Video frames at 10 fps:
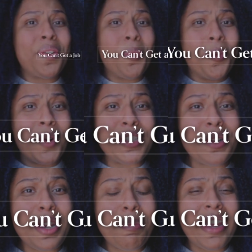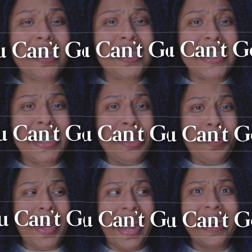once you get a PhD,
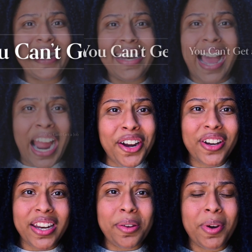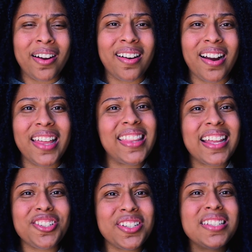you can't get hired anywhere. And
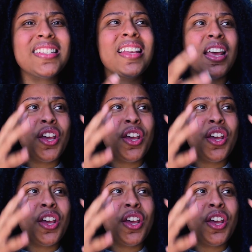that's just